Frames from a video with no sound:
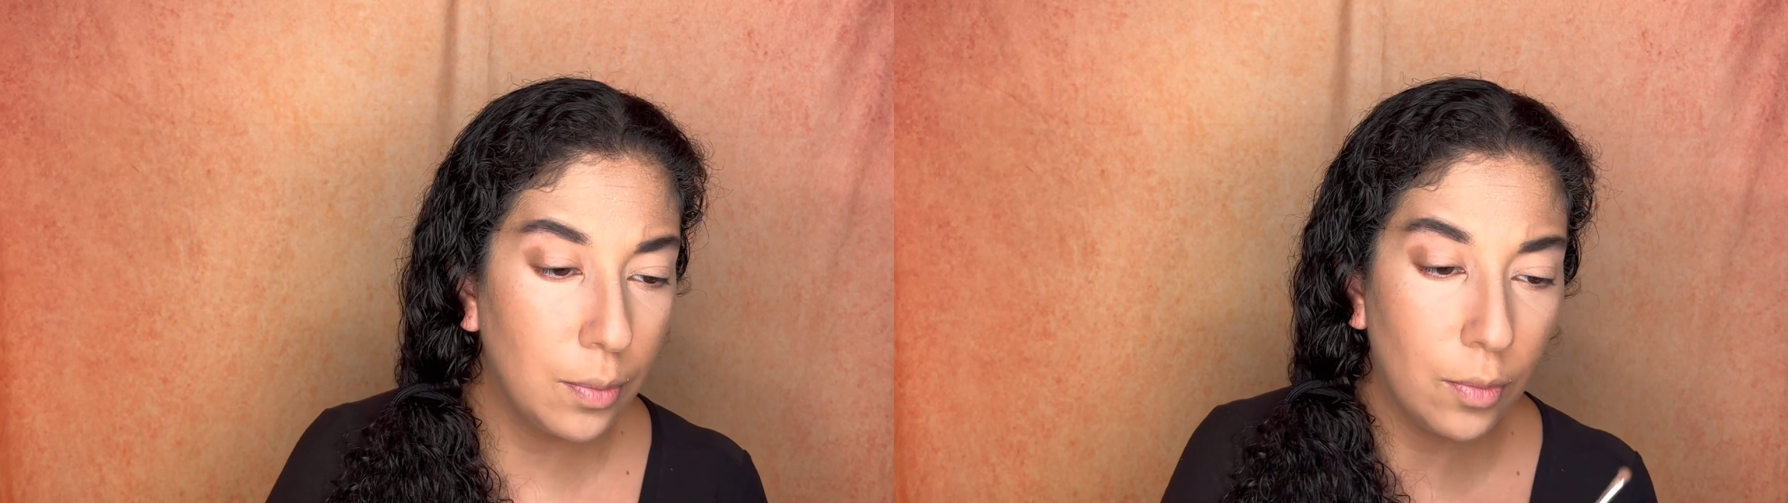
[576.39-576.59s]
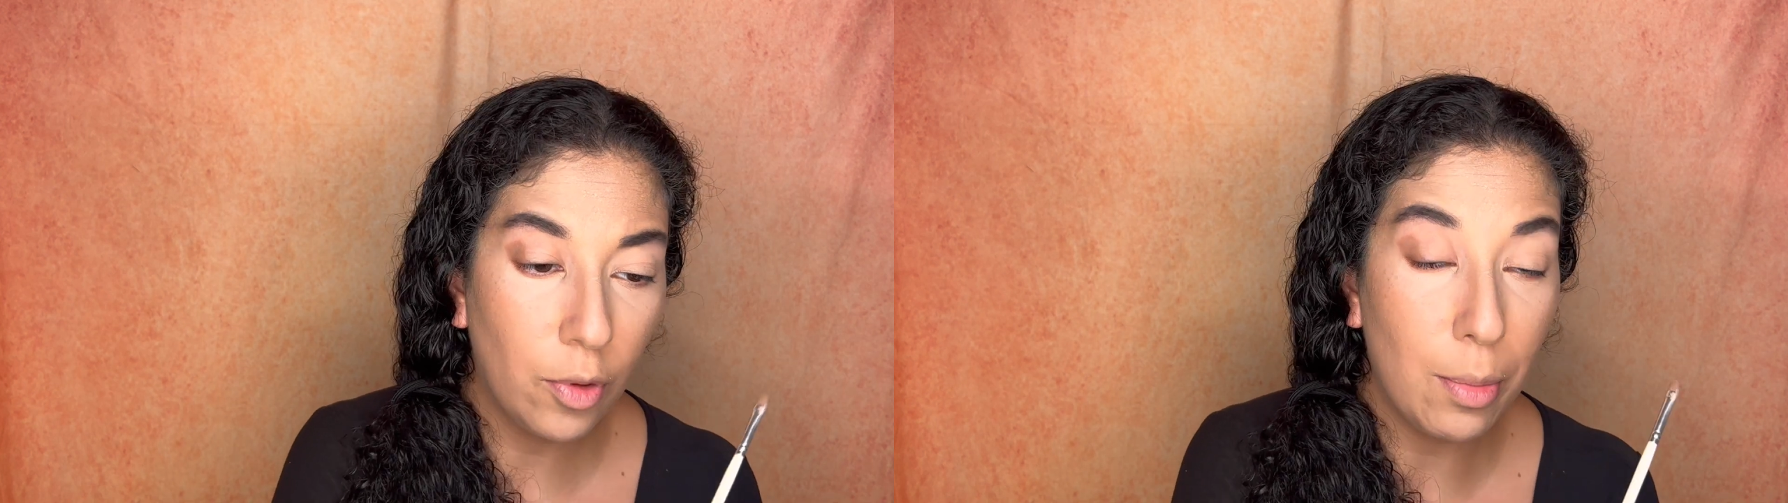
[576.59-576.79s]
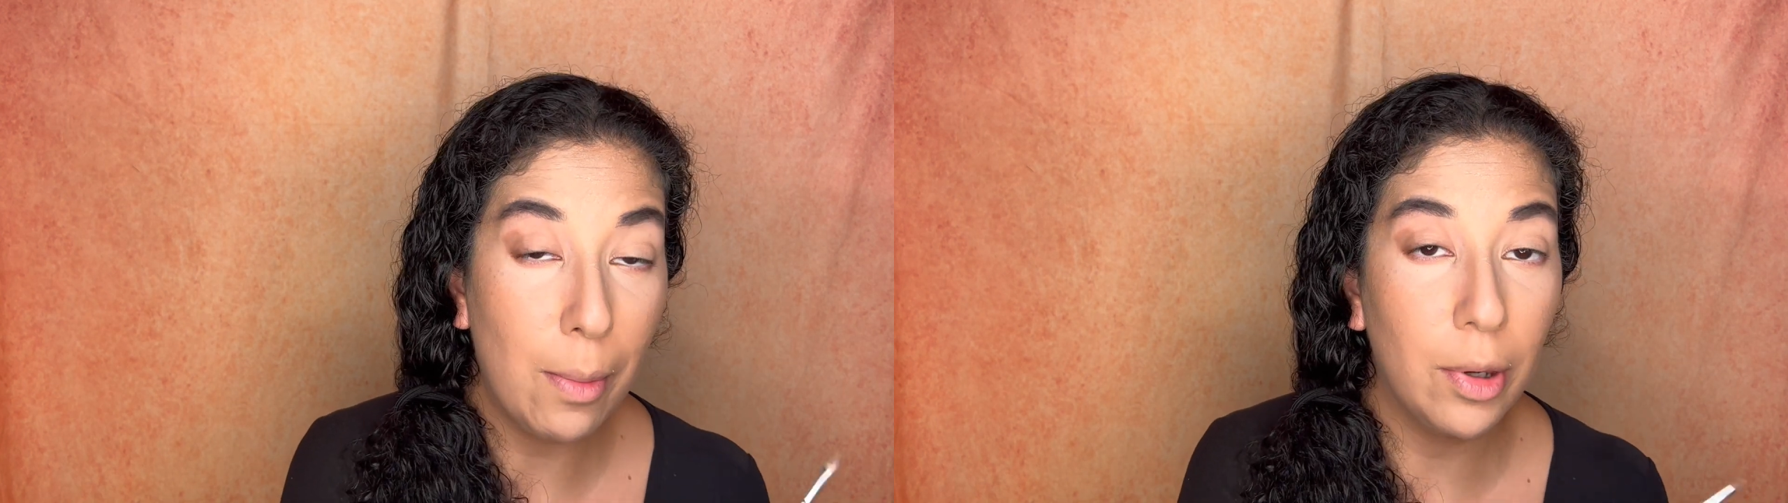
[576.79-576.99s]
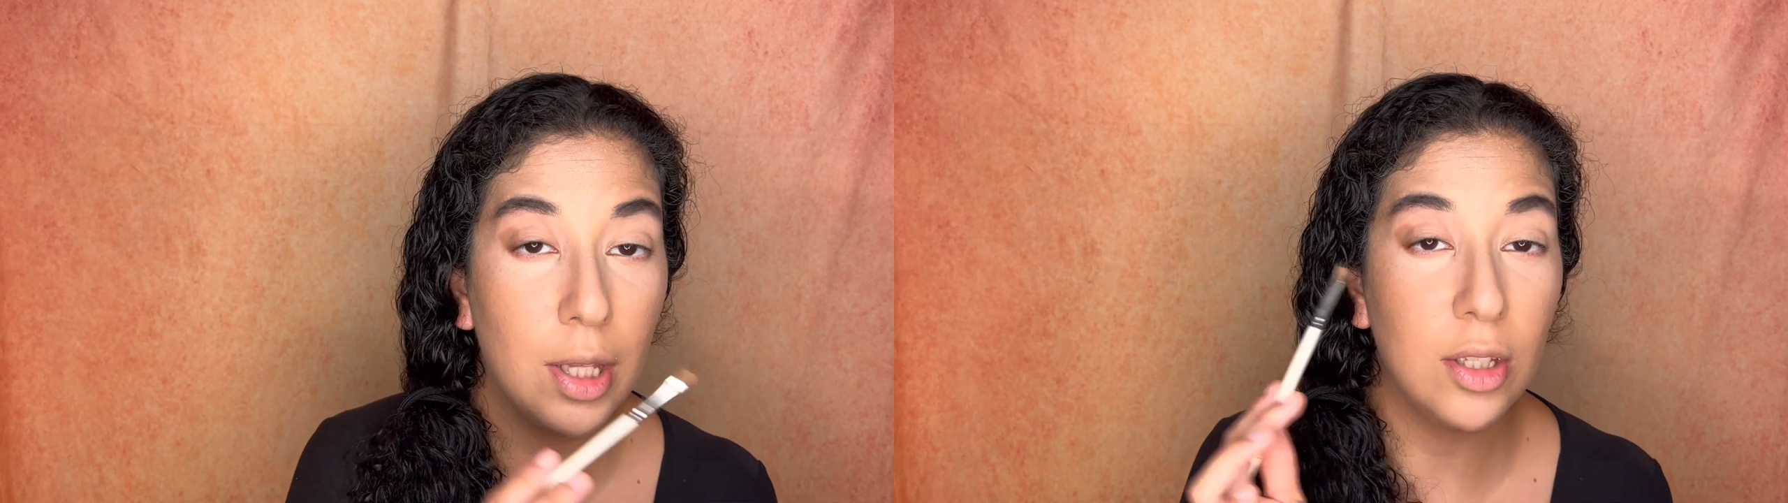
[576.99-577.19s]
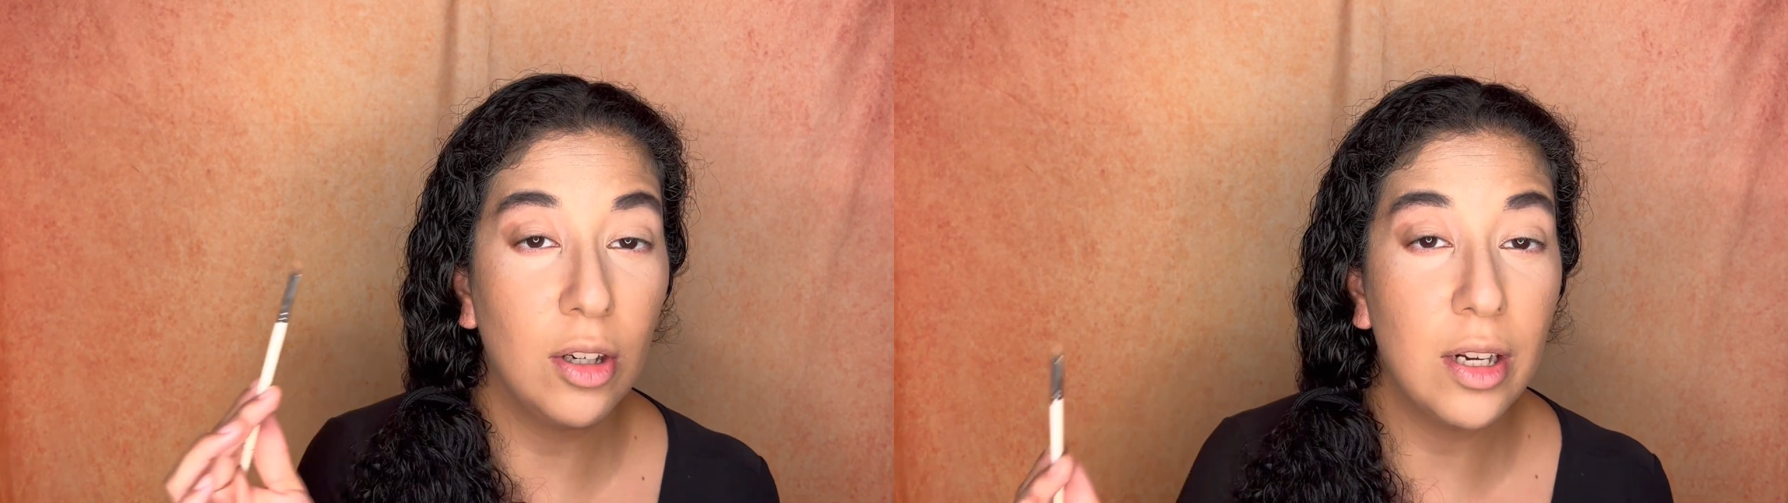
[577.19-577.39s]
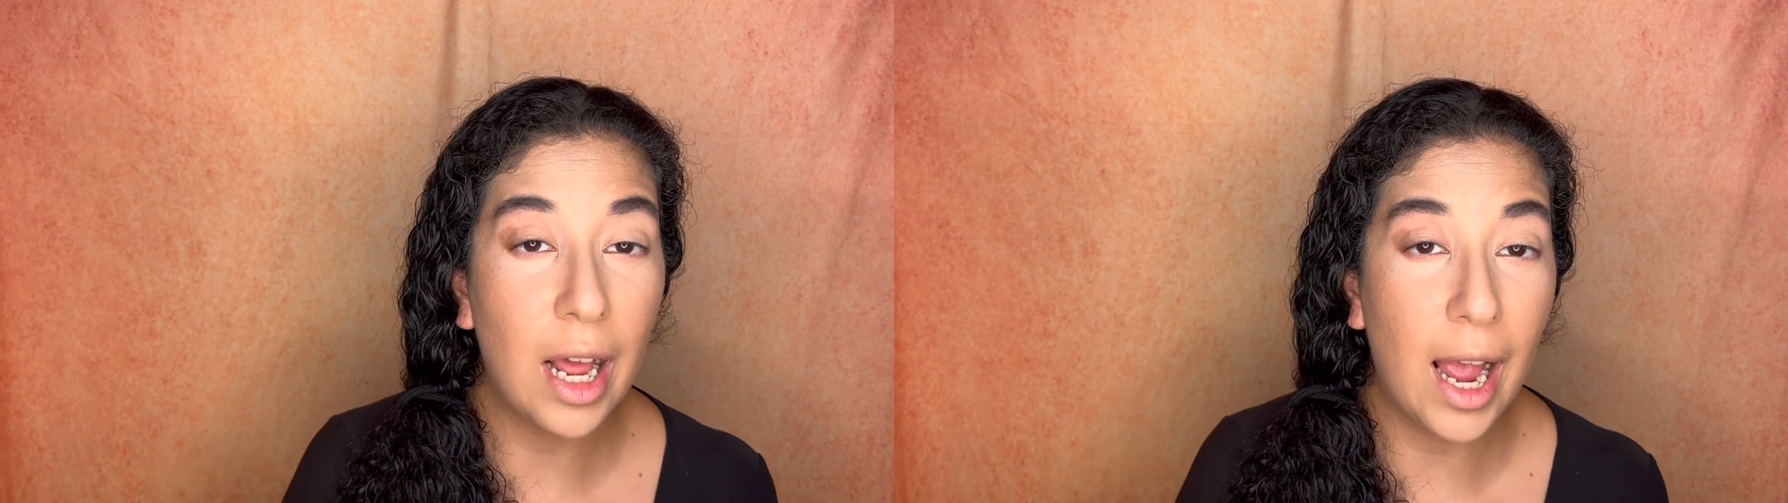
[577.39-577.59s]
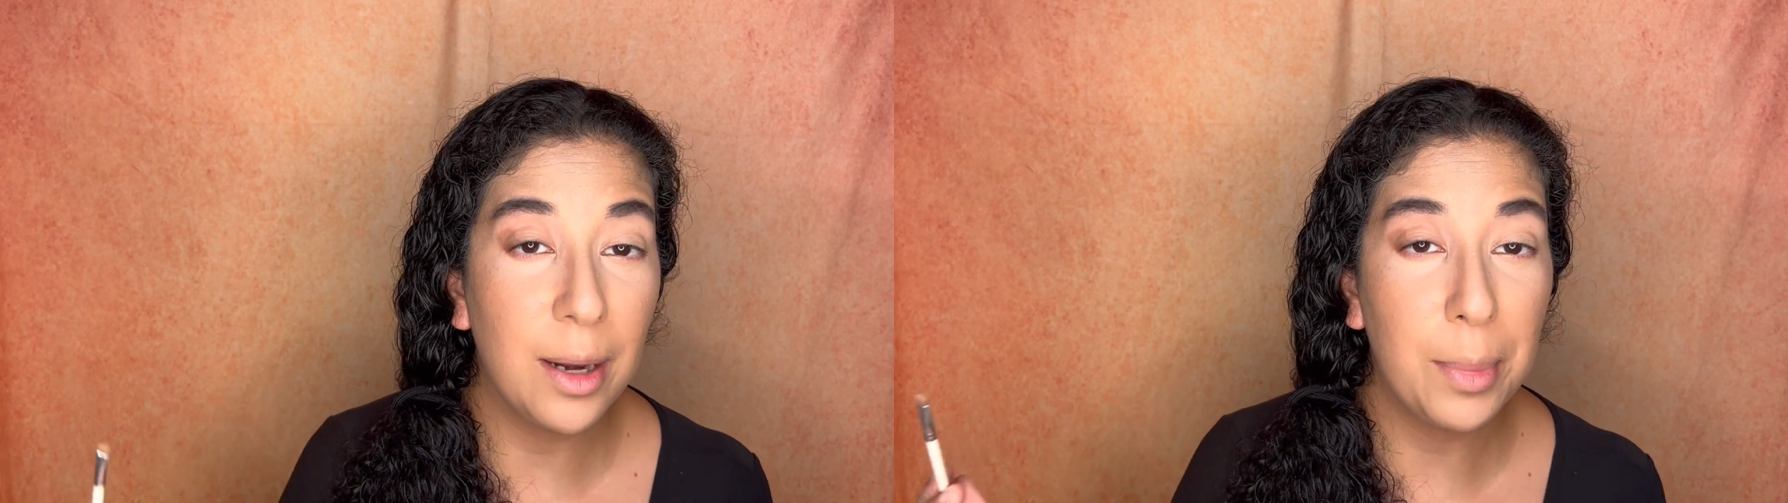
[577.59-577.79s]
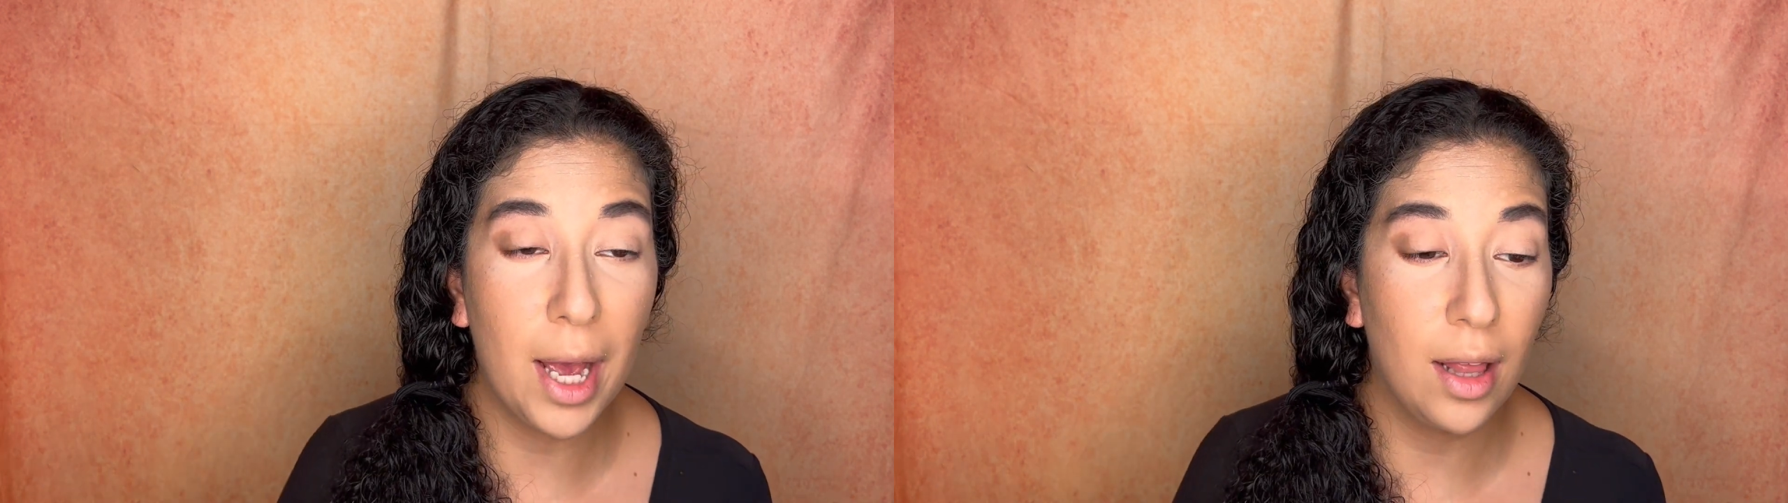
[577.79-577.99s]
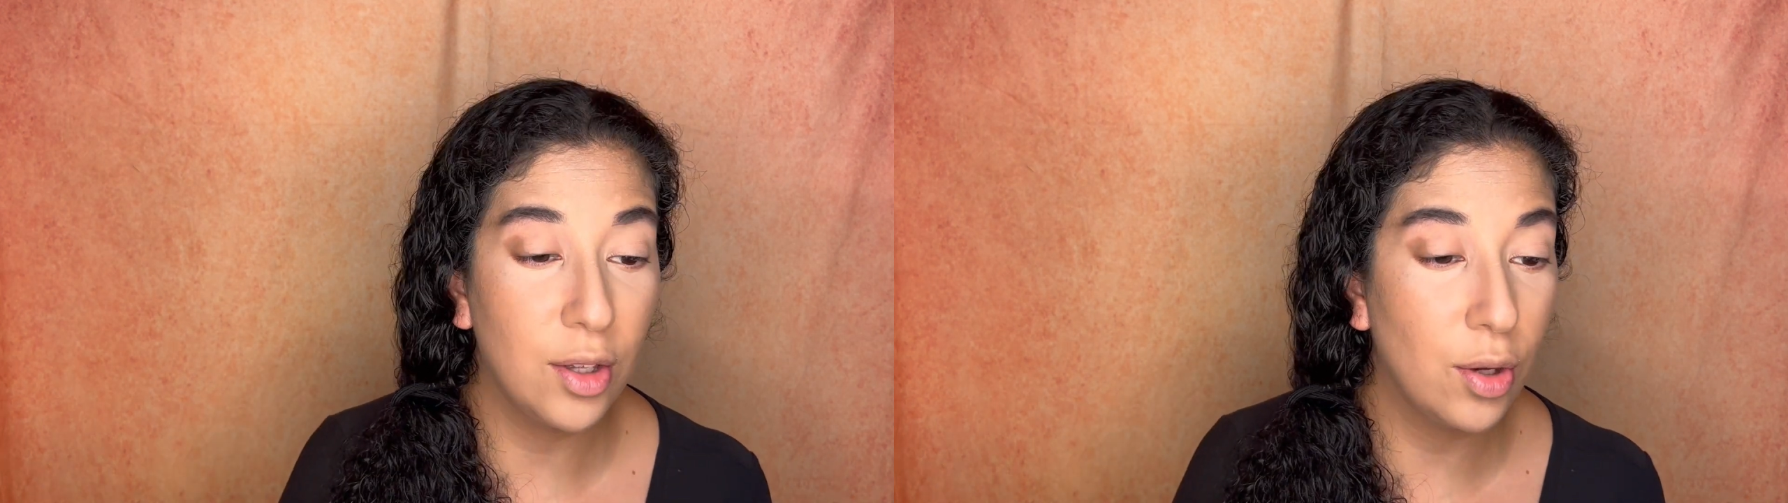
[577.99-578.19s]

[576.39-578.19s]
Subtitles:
Remember, these are 9 palettes,